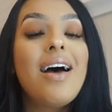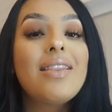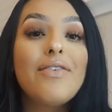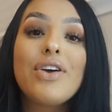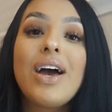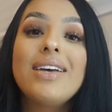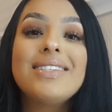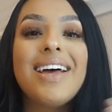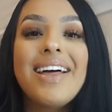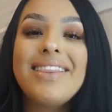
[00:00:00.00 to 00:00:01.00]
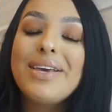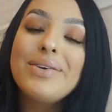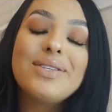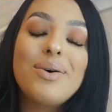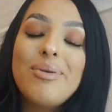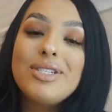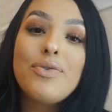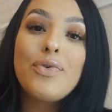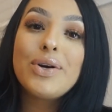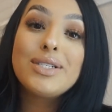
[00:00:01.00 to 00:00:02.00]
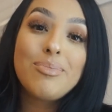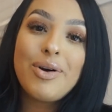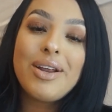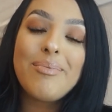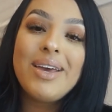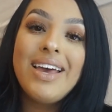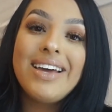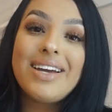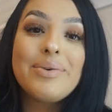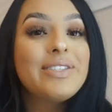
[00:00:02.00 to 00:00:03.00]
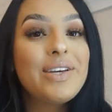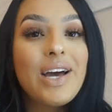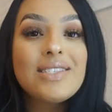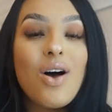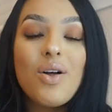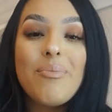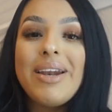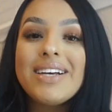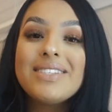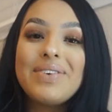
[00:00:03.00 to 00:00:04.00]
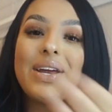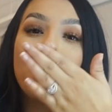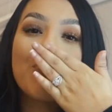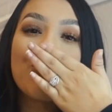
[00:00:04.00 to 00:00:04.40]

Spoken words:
Love you guys. Thank you so much for supporting me, and I will see you guys all on my next video.